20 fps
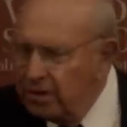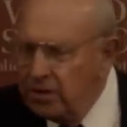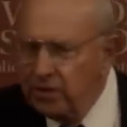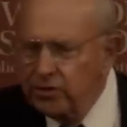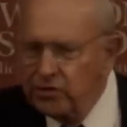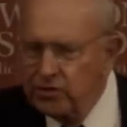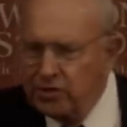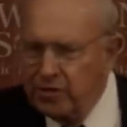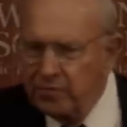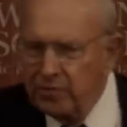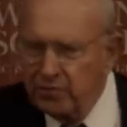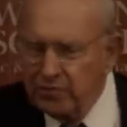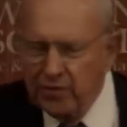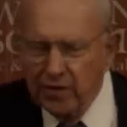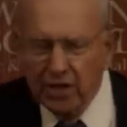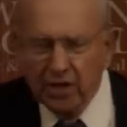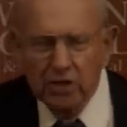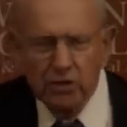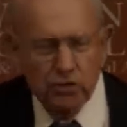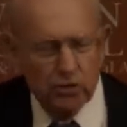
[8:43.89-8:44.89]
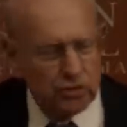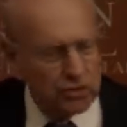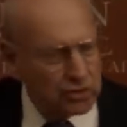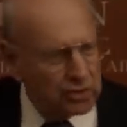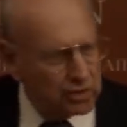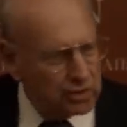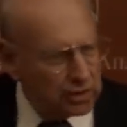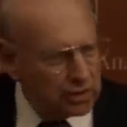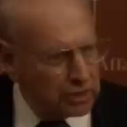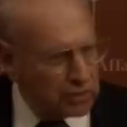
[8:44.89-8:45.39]
some of the
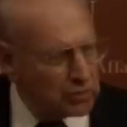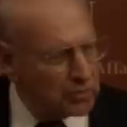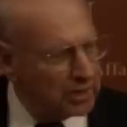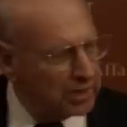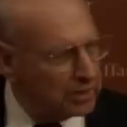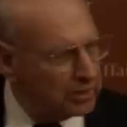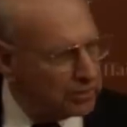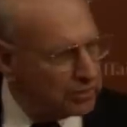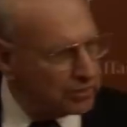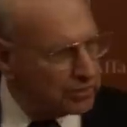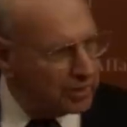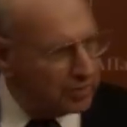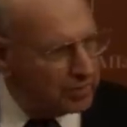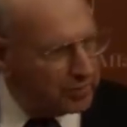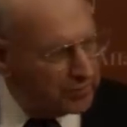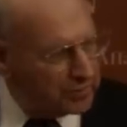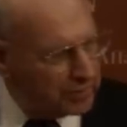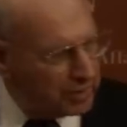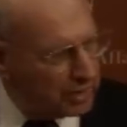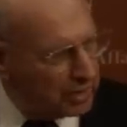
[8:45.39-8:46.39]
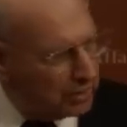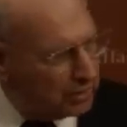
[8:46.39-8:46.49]
concern as well as some of the